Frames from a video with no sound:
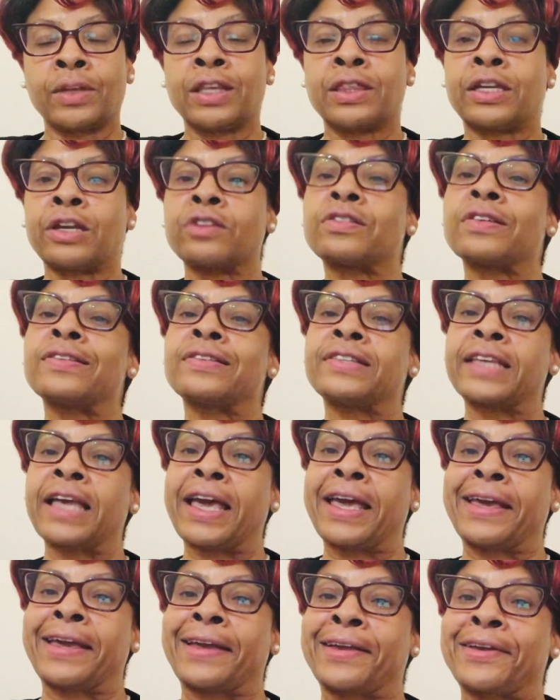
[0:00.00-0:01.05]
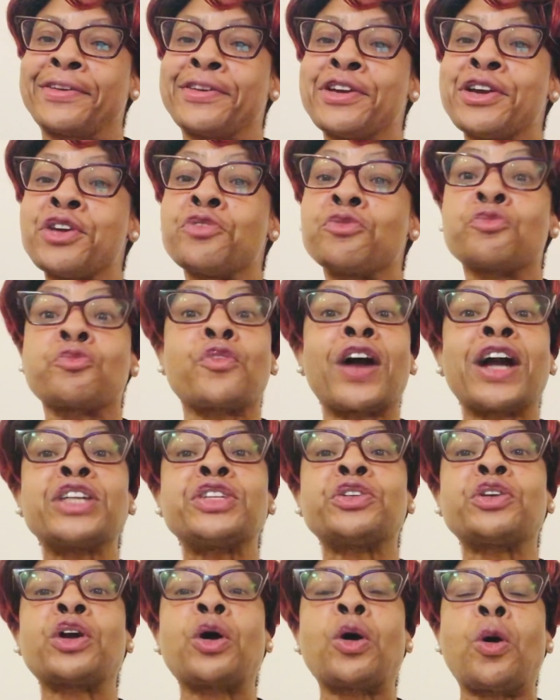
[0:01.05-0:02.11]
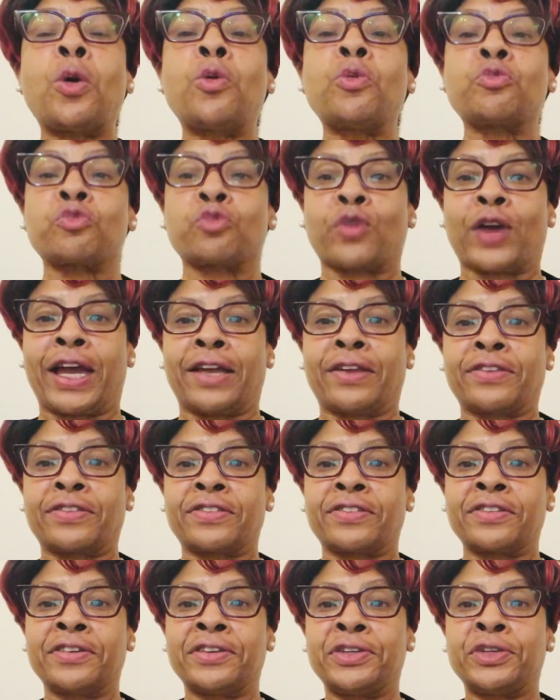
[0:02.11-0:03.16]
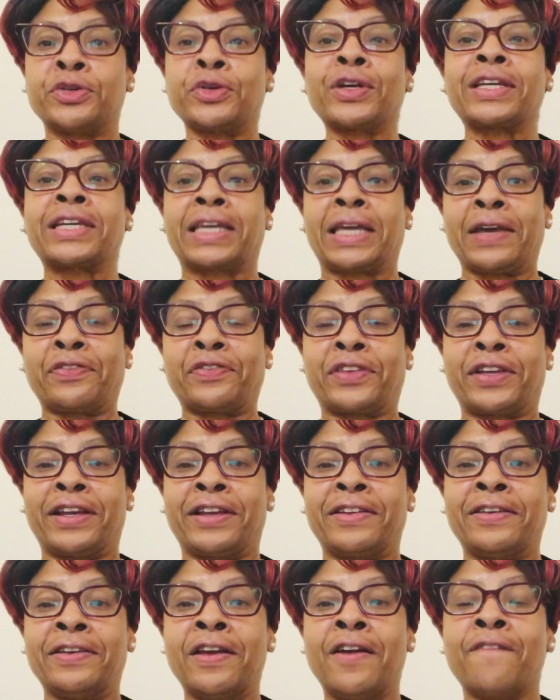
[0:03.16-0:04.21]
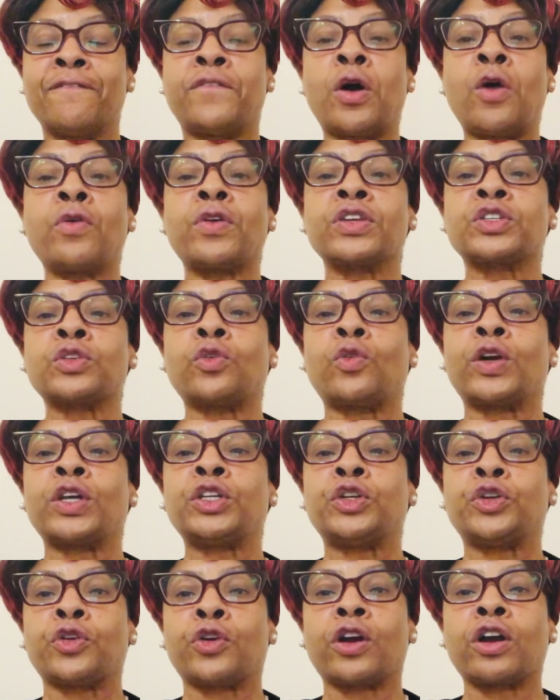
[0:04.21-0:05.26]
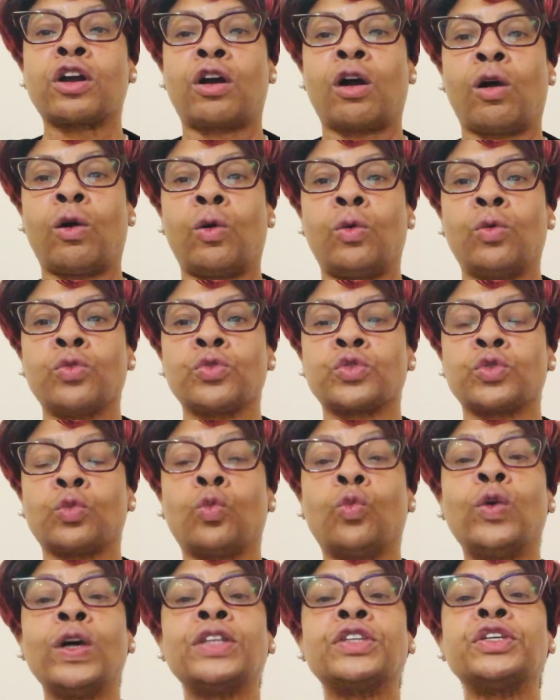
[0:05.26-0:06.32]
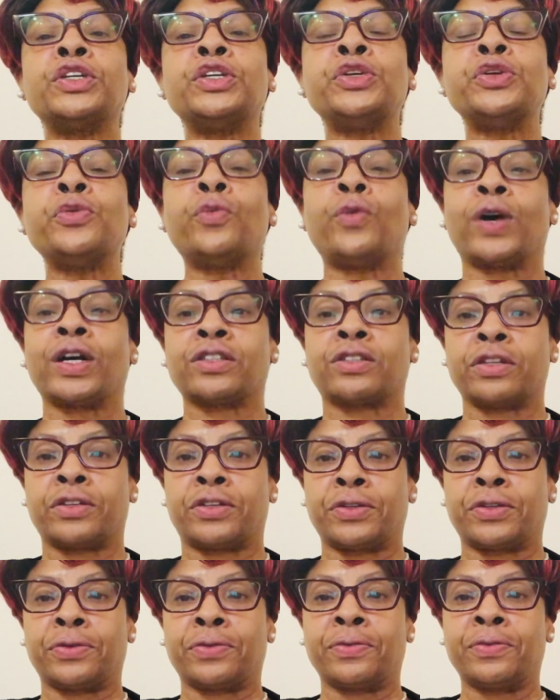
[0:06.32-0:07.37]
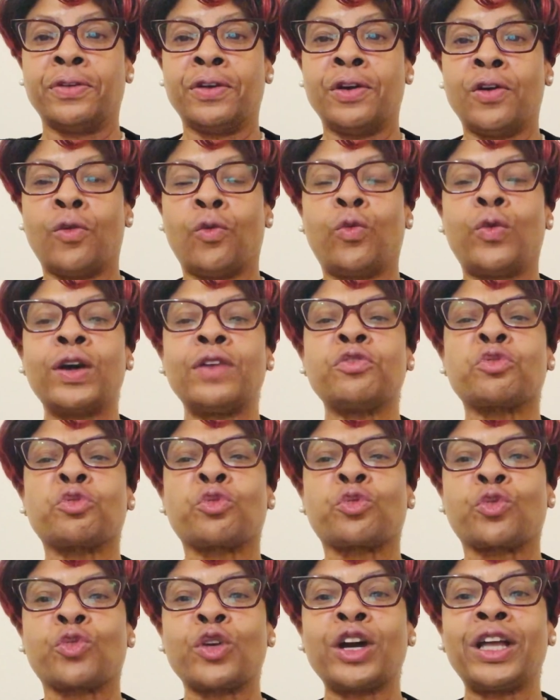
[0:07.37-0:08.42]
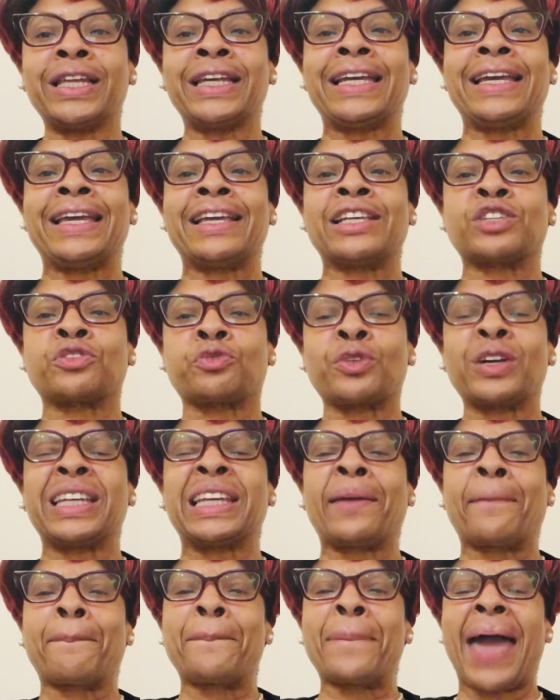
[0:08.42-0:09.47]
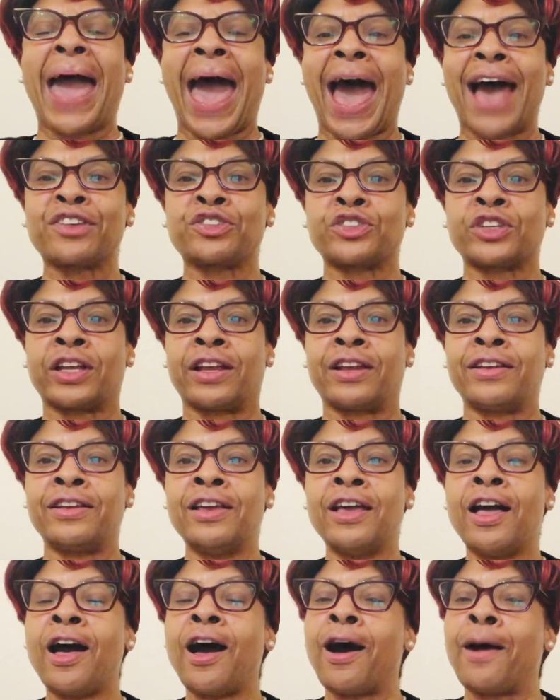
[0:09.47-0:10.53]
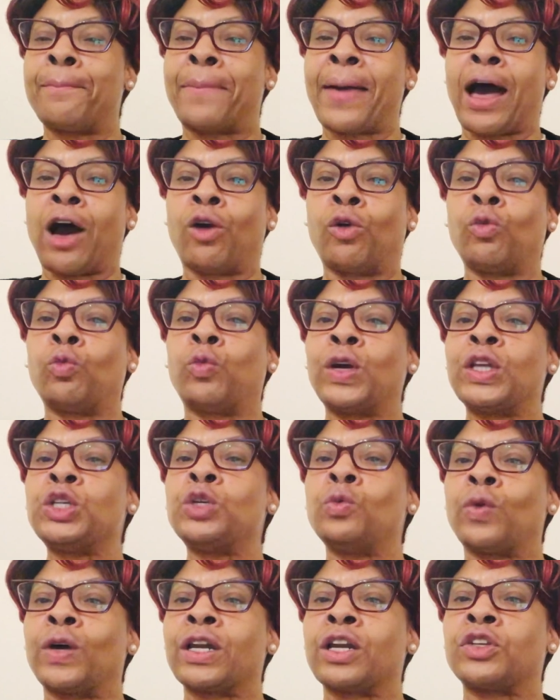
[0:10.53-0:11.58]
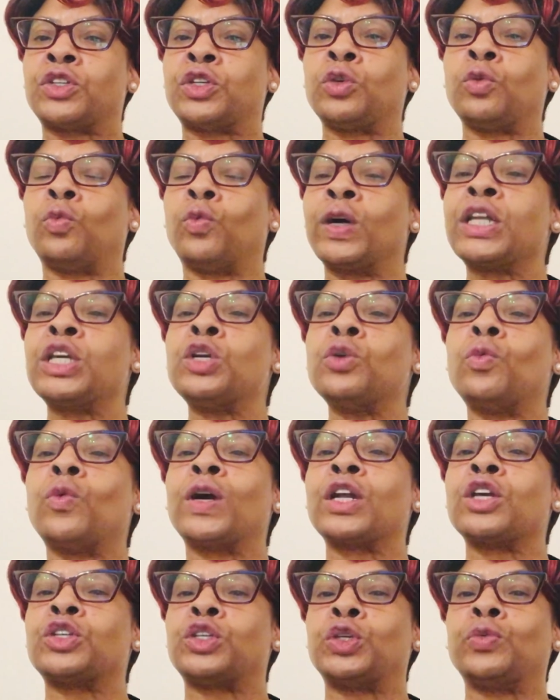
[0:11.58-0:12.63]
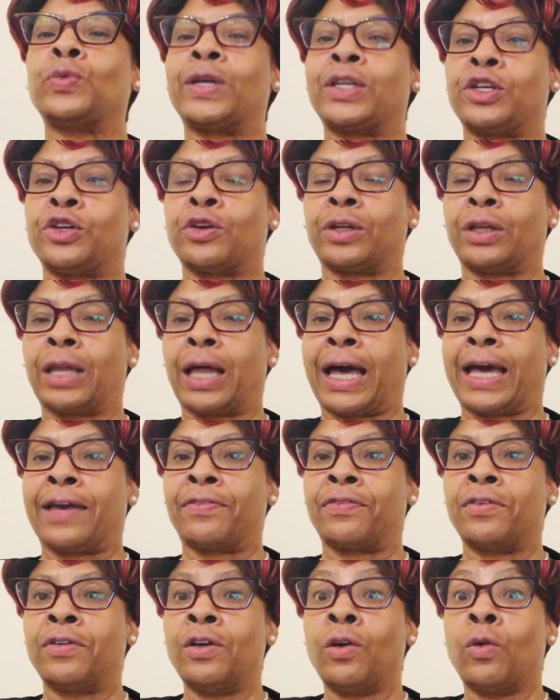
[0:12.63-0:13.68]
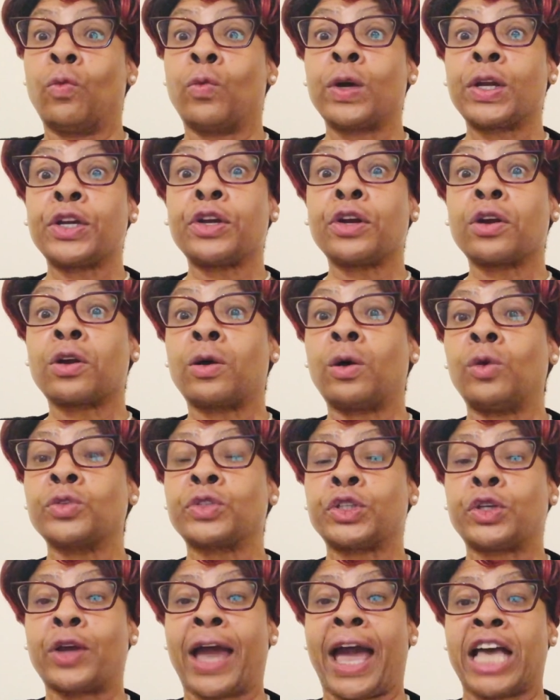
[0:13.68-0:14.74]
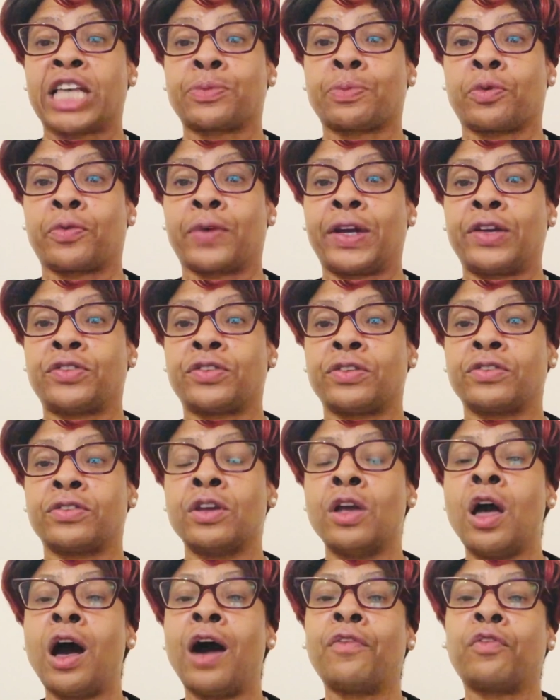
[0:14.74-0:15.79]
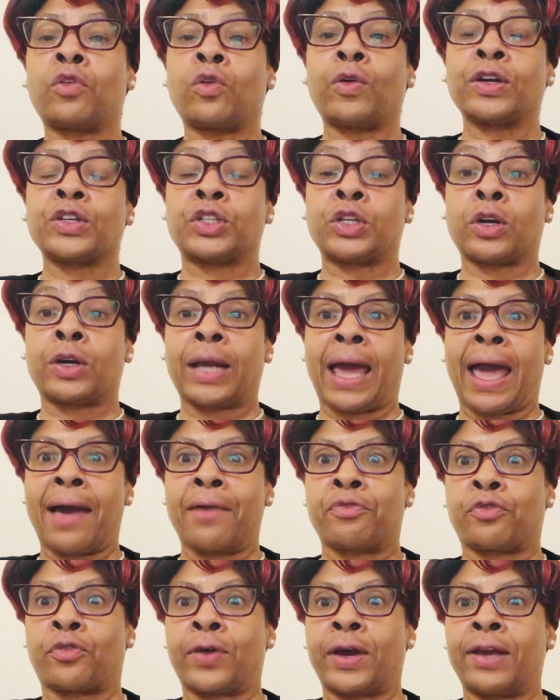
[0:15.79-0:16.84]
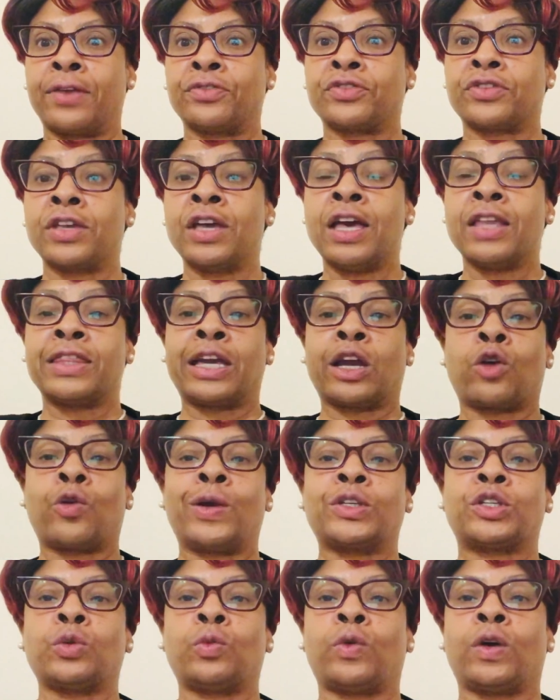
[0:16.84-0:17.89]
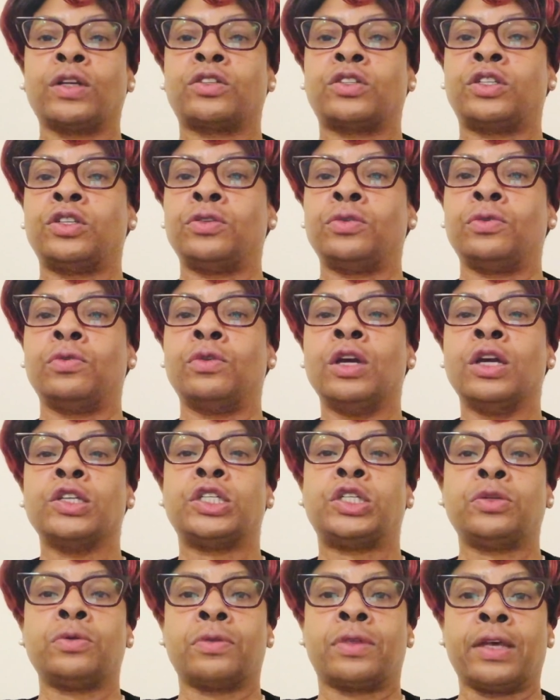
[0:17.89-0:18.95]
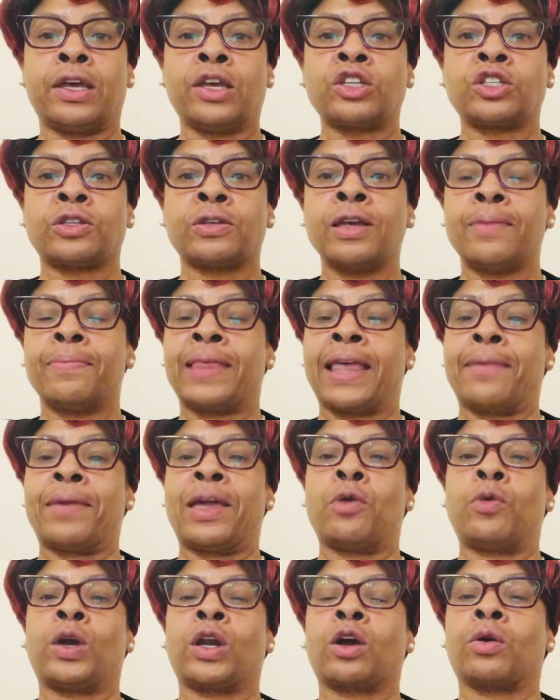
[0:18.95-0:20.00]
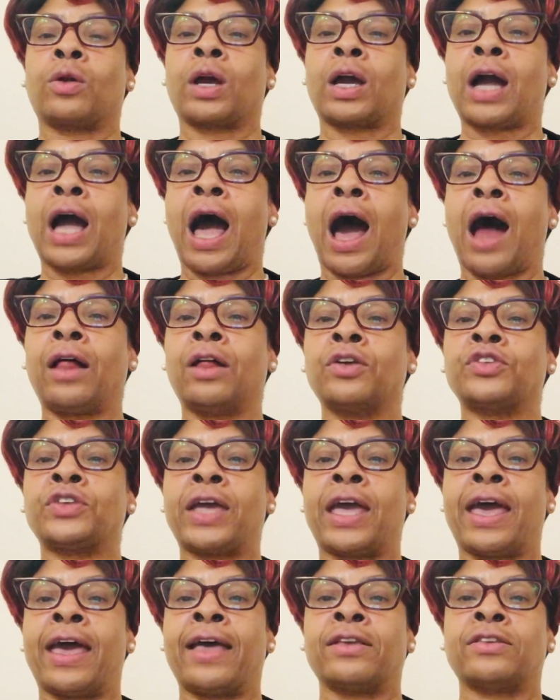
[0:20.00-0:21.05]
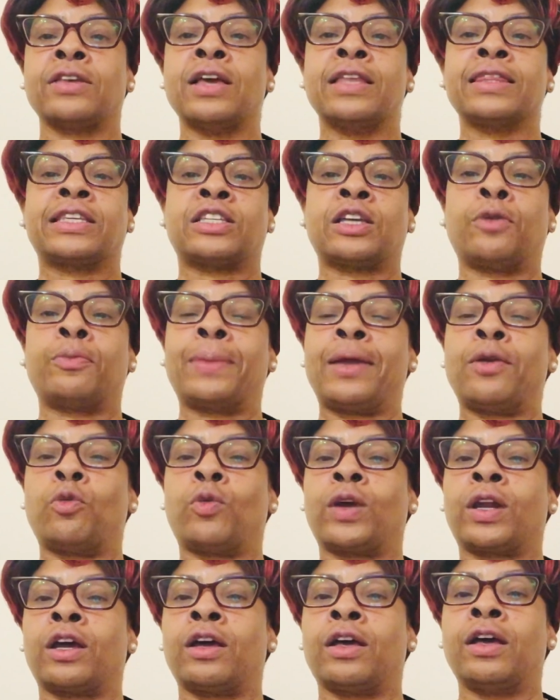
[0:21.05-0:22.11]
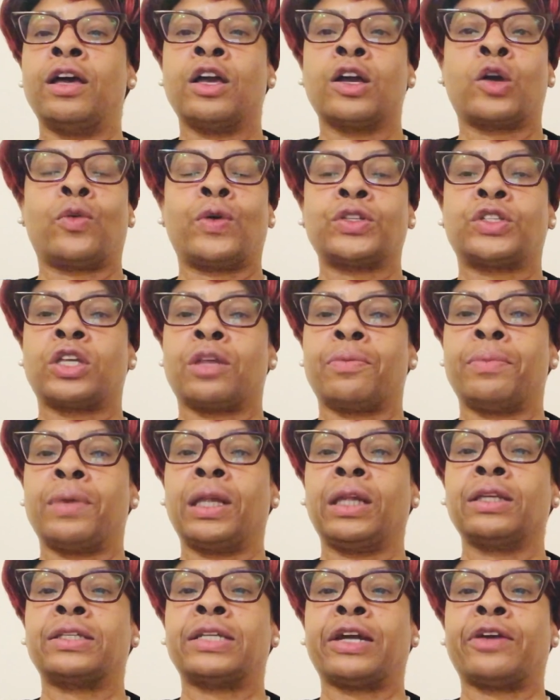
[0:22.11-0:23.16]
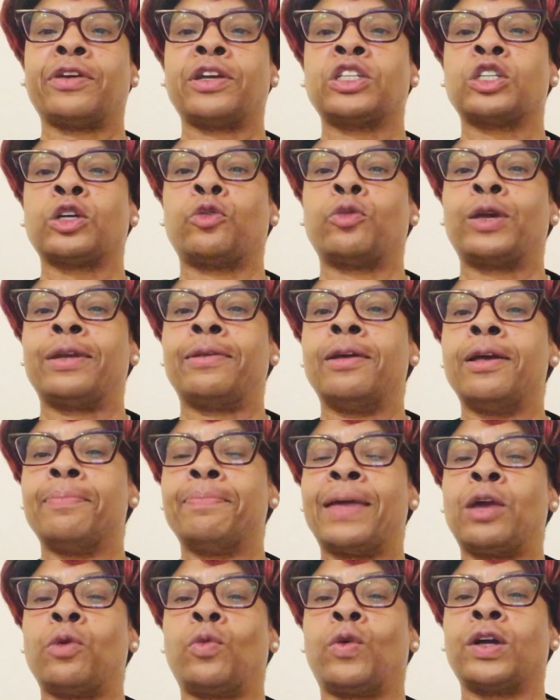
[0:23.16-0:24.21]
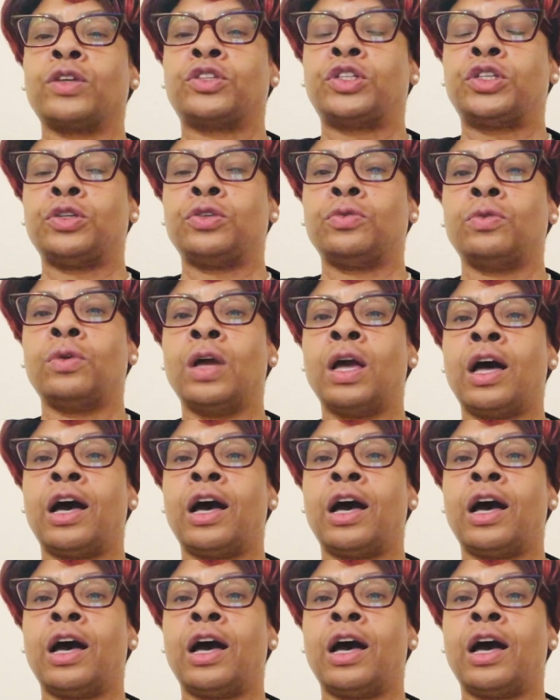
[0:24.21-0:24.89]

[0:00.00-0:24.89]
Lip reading: There's a saying, run your own race. You're gifted. Focus on your goals. What do you want to do? What really is really passionate about what you want to do? What do you want to do in your life? What are your goals and your aspirations? Of course, you're going to have friends. They're going to want to do this. They may want to go to college, as some may want to go into the military. Someone may want to